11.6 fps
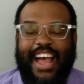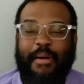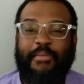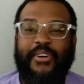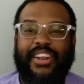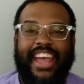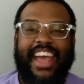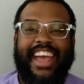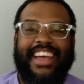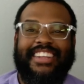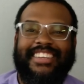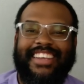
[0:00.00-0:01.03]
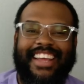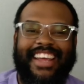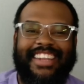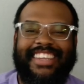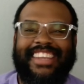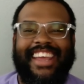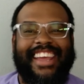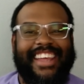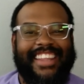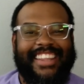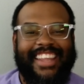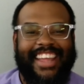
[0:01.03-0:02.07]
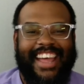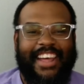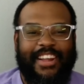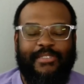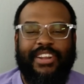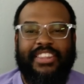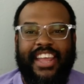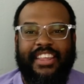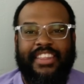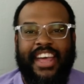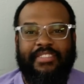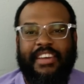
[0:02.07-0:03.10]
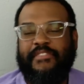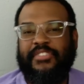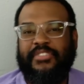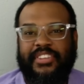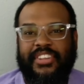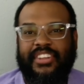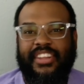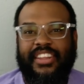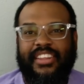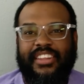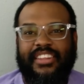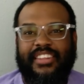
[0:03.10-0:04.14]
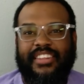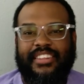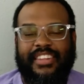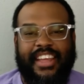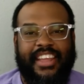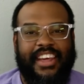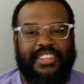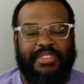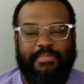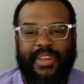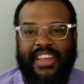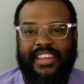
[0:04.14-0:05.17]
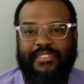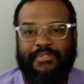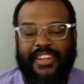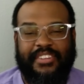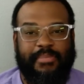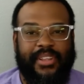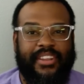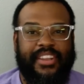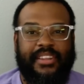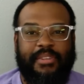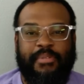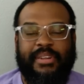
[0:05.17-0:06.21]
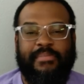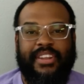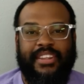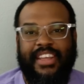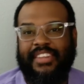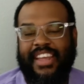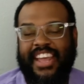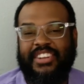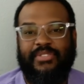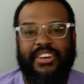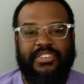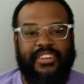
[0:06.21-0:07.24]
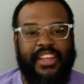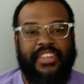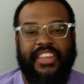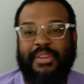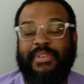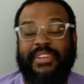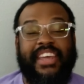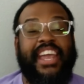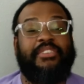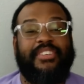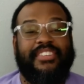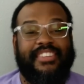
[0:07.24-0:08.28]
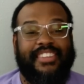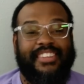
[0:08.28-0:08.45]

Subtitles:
I'm going edge, DN. I really think that versatility, that kind of speed, flexibility, putting him as an edge rusher, I think he'd be dangerous.